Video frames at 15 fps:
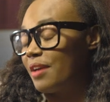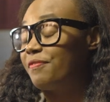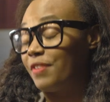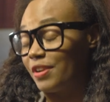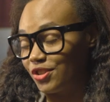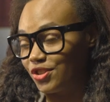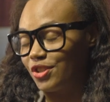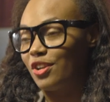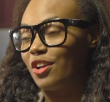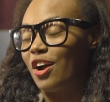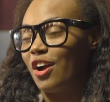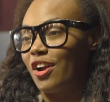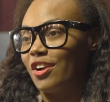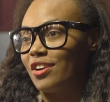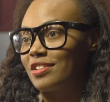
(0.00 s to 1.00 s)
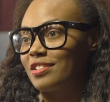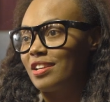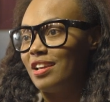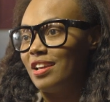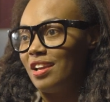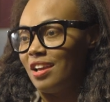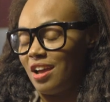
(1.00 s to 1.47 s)
functional art,
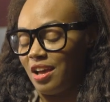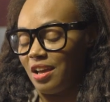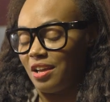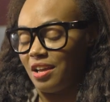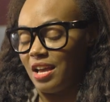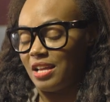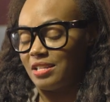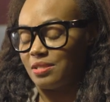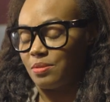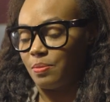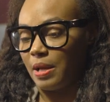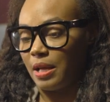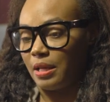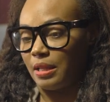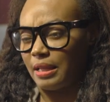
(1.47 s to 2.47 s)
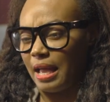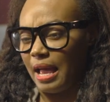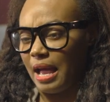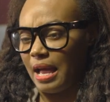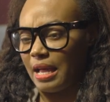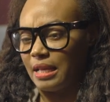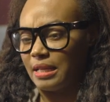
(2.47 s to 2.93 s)
as well
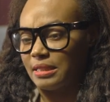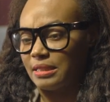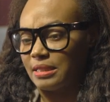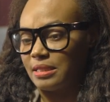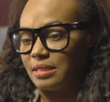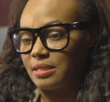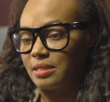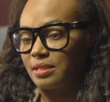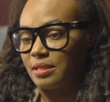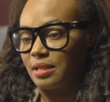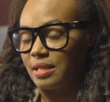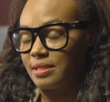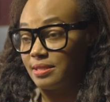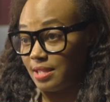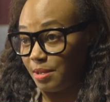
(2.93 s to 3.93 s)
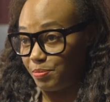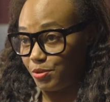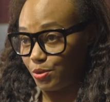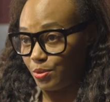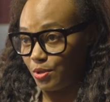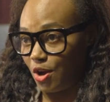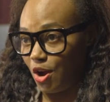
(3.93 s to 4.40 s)
as
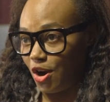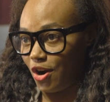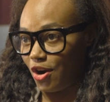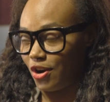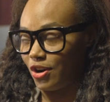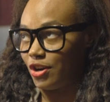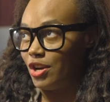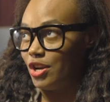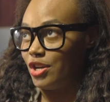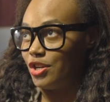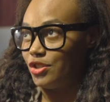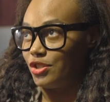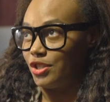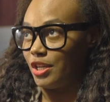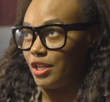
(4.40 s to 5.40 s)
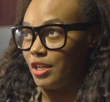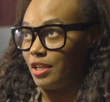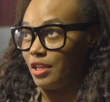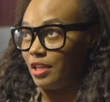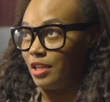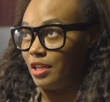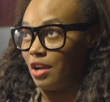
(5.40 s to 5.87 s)
conceptual art.
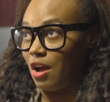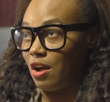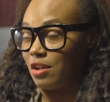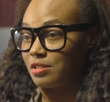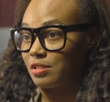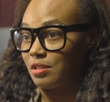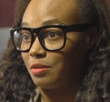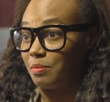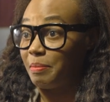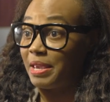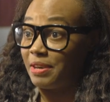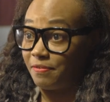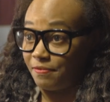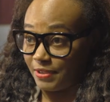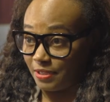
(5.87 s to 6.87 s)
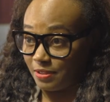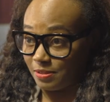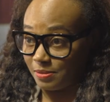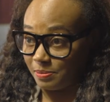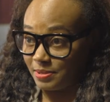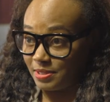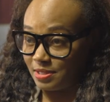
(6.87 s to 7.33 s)
She also made
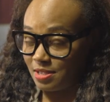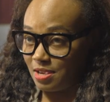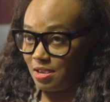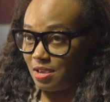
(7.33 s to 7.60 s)
films.